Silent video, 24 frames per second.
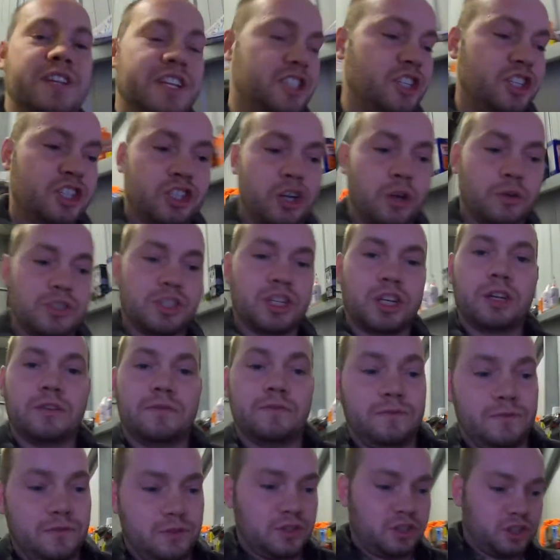It just
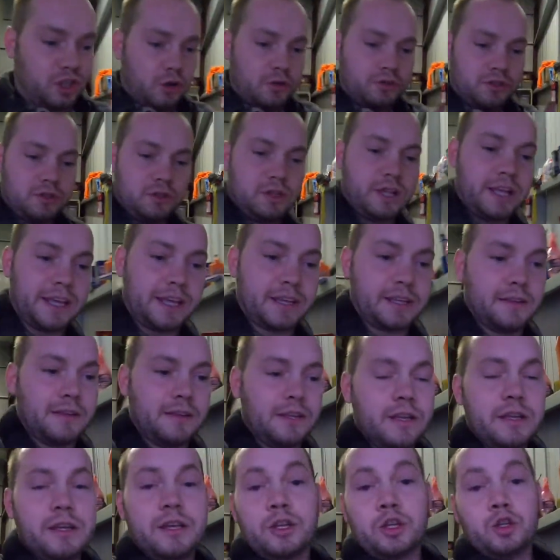shows you, like,
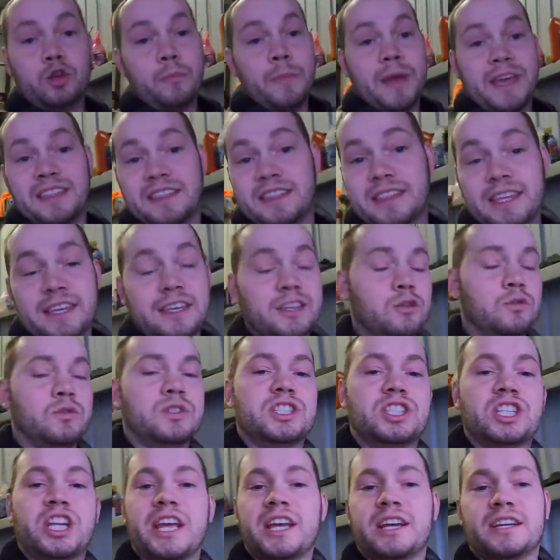you may think you
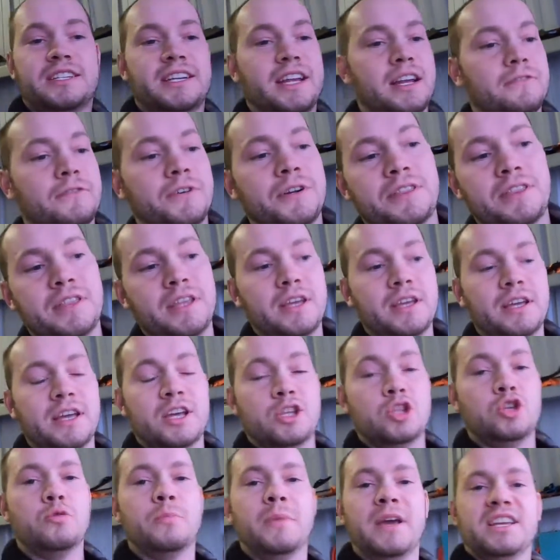checked everything
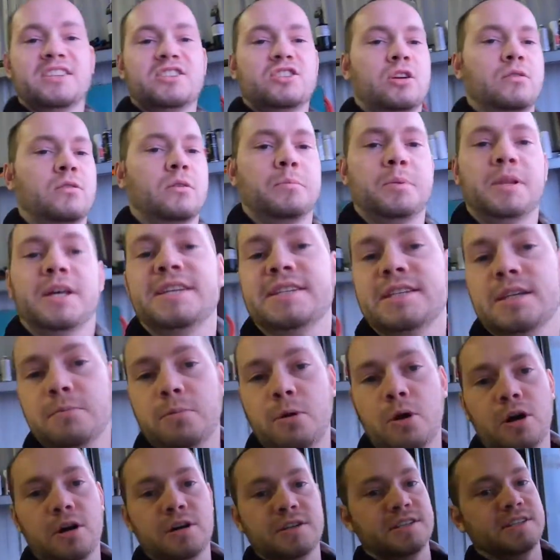and you may start replacing
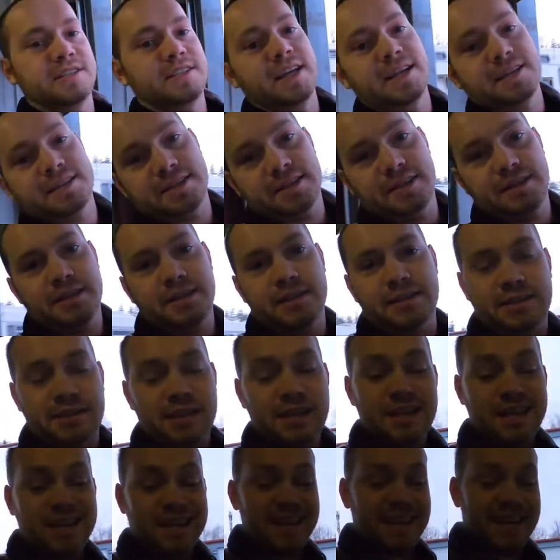parts and testing things.
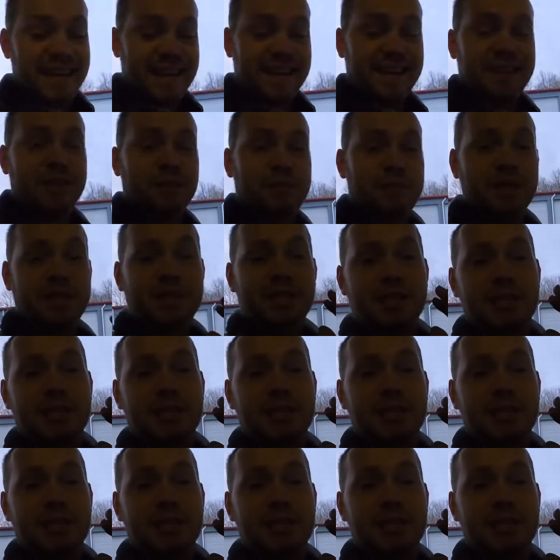It could be